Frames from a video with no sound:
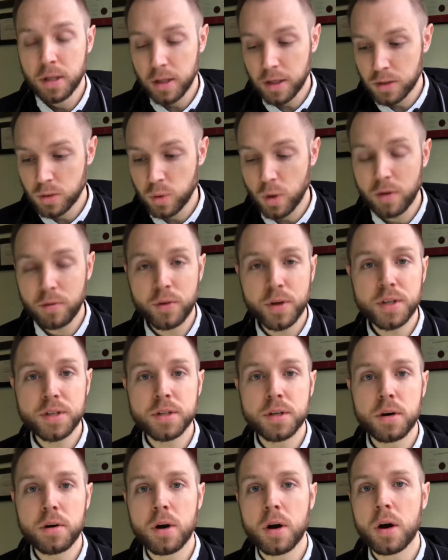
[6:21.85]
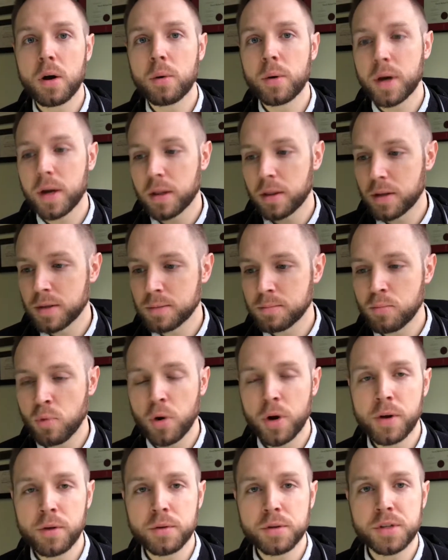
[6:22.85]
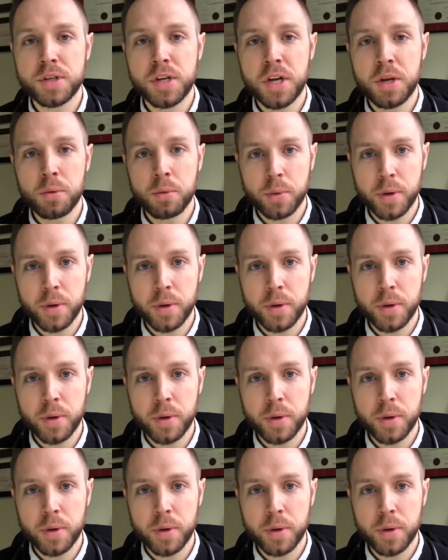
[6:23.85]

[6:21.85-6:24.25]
Like 12 weeks in a row, we got this morning routine